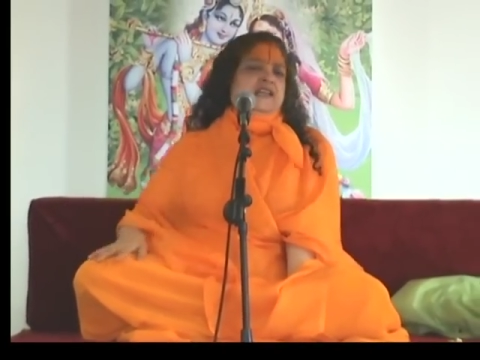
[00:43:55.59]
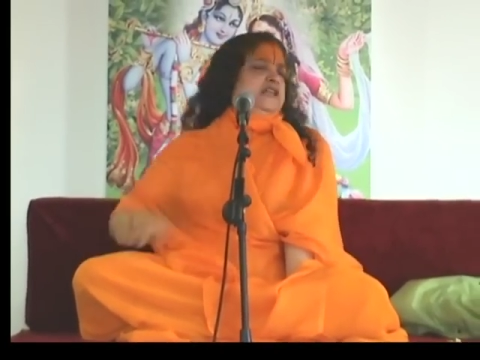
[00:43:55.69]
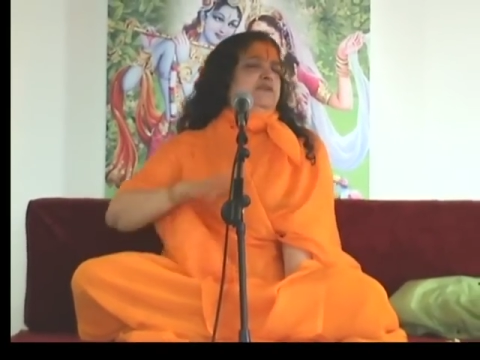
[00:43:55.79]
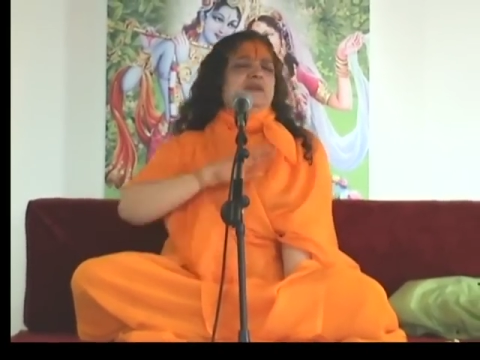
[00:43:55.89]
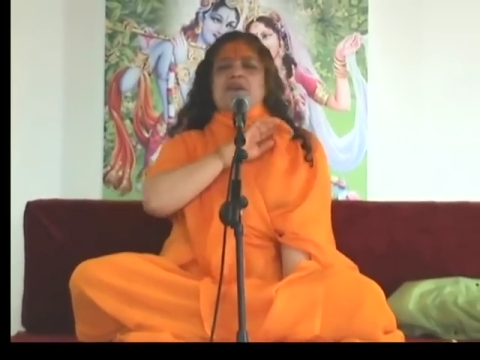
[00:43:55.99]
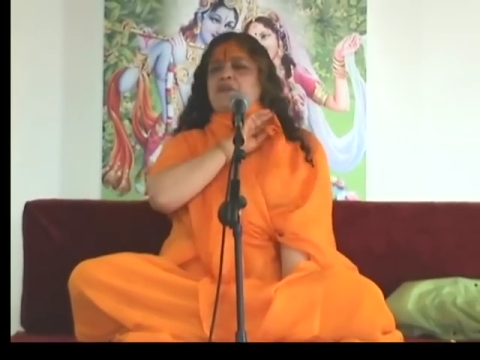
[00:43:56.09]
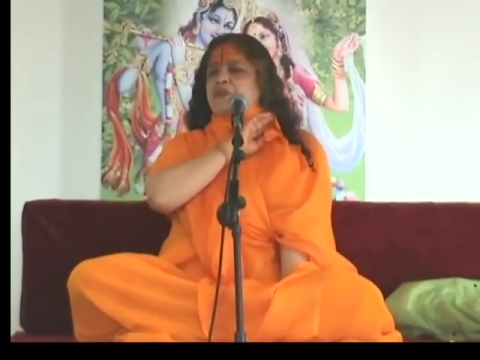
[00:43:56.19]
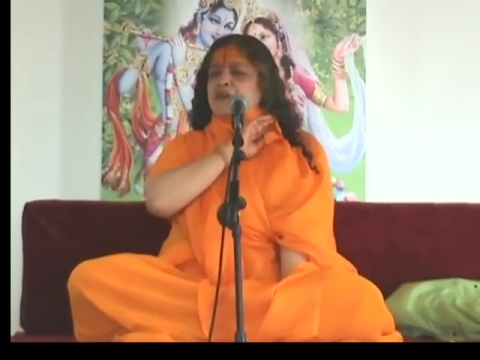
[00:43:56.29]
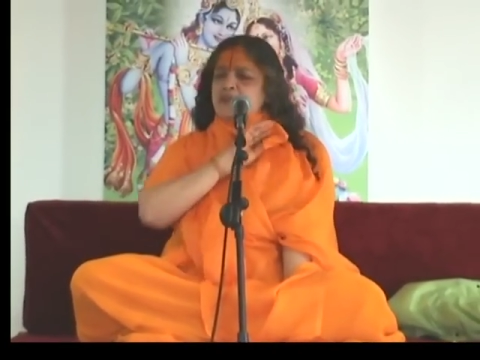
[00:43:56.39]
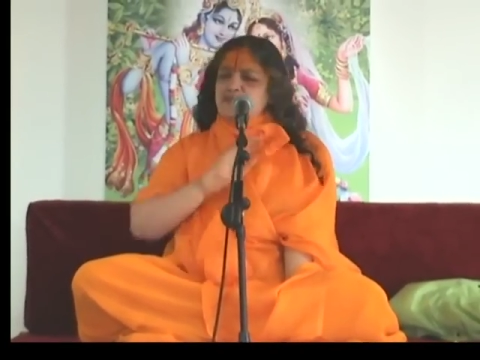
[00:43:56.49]
You will
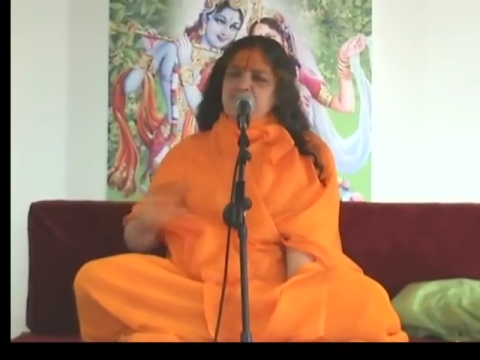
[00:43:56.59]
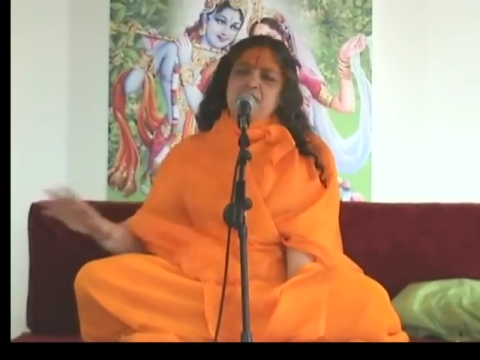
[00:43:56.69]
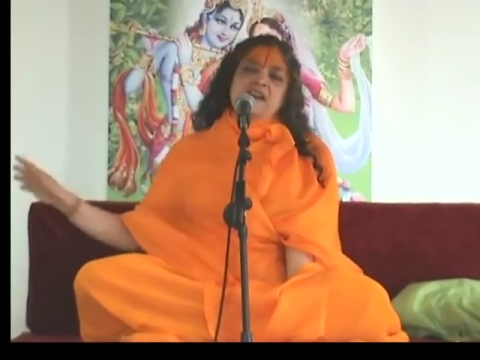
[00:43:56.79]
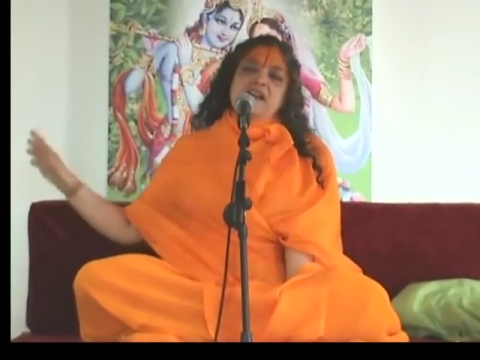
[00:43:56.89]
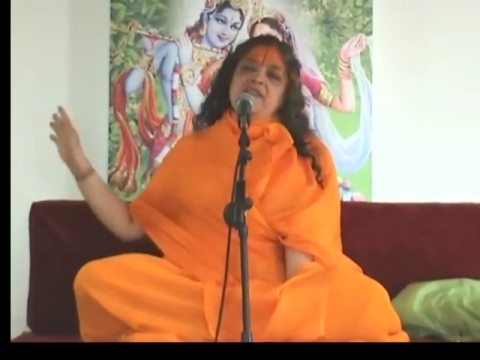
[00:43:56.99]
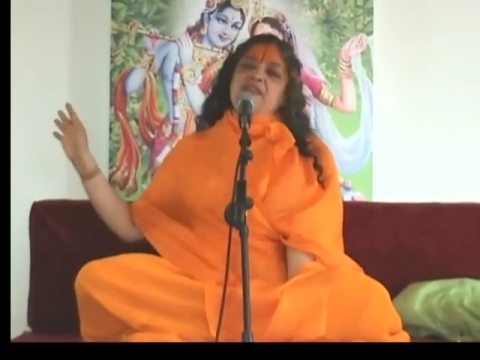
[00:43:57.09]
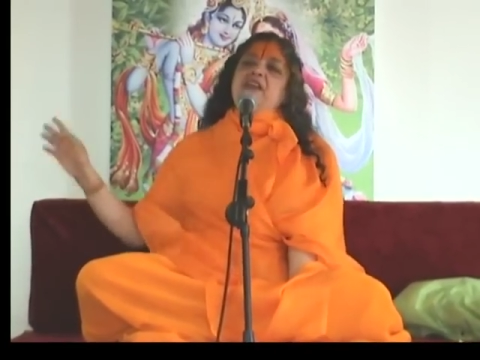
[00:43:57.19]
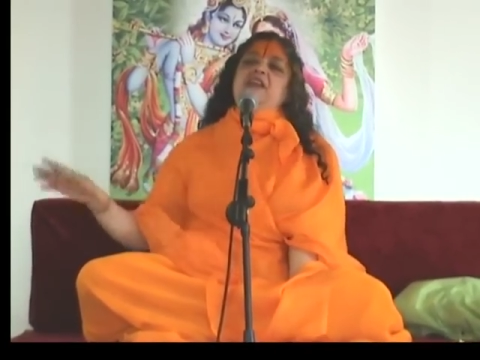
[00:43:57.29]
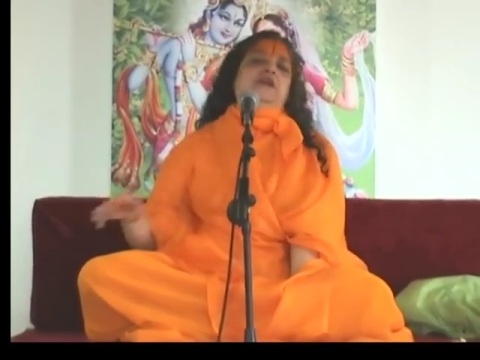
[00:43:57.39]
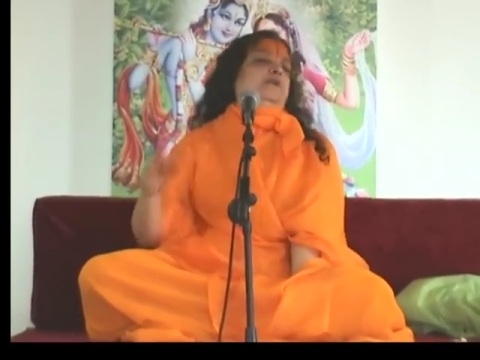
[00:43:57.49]
grieve for
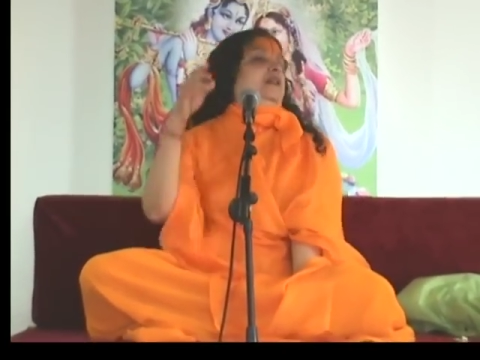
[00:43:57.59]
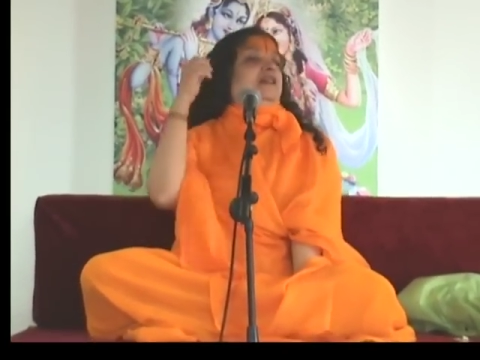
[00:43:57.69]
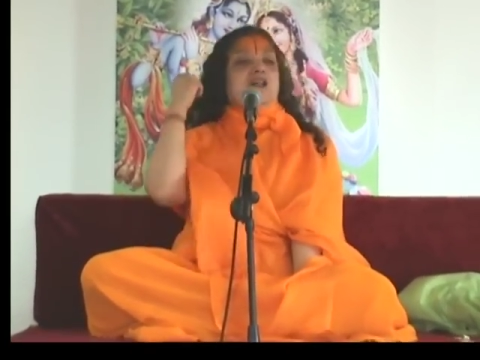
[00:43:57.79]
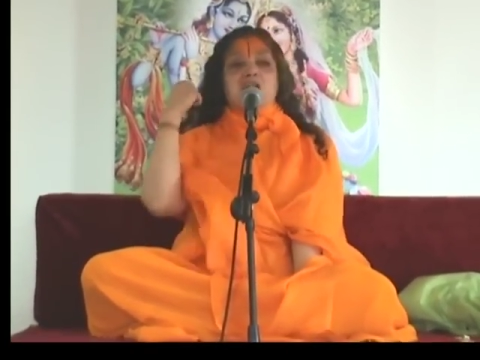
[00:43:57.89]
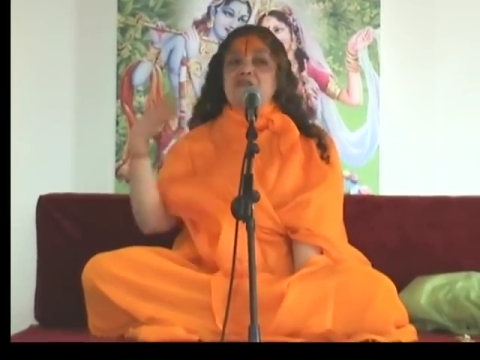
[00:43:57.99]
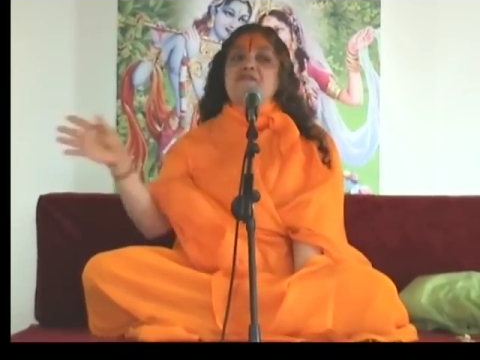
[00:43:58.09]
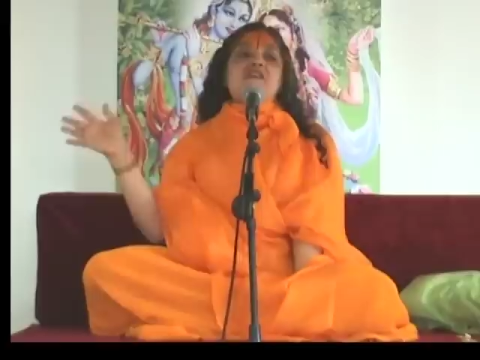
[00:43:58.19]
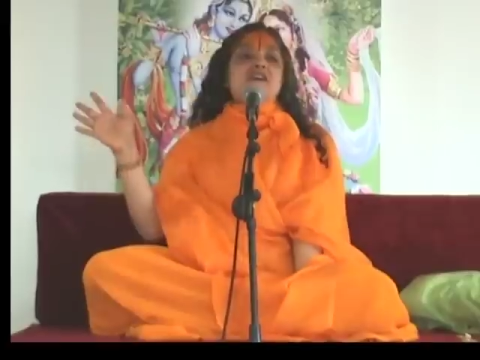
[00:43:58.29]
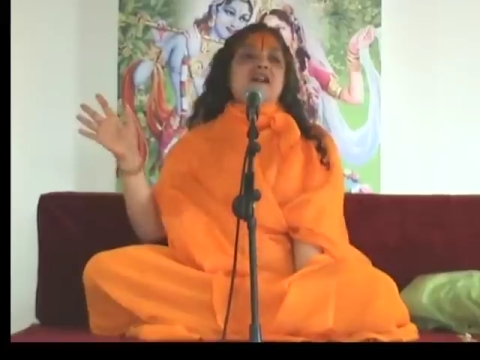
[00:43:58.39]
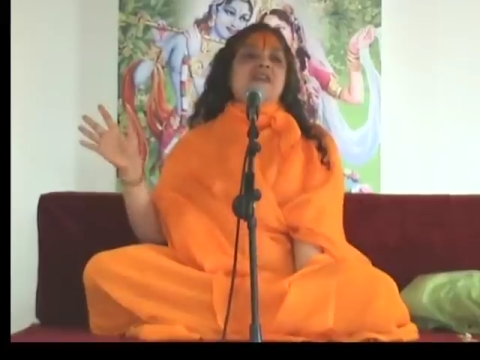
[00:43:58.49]
nothing, you will long
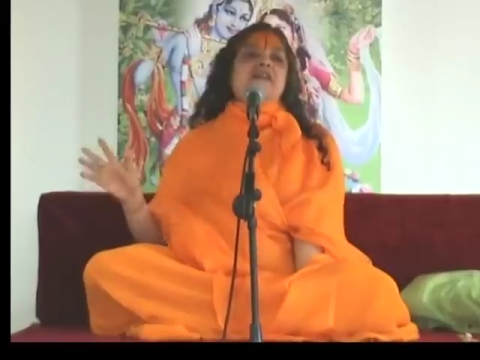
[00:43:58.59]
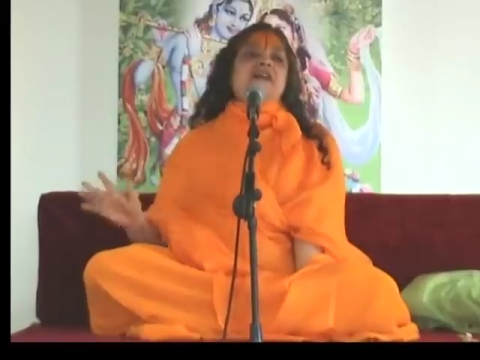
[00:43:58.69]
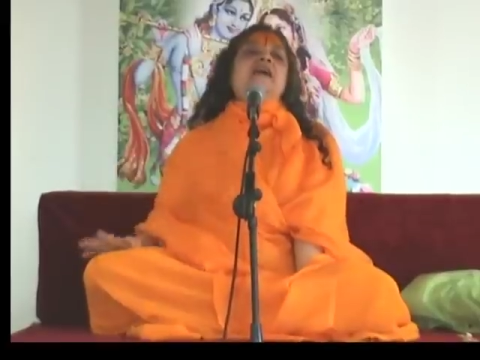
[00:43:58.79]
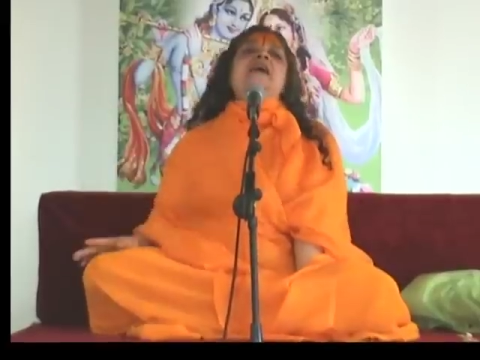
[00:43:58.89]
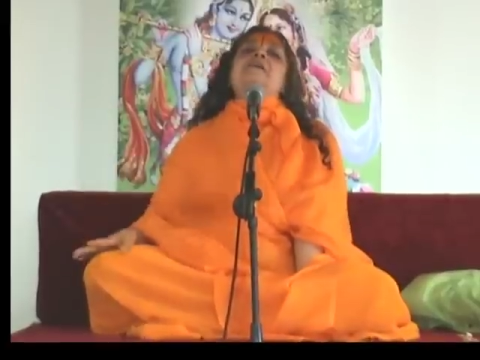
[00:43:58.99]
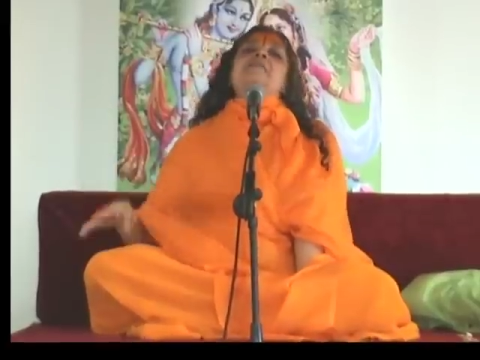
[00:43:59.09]
for nothing,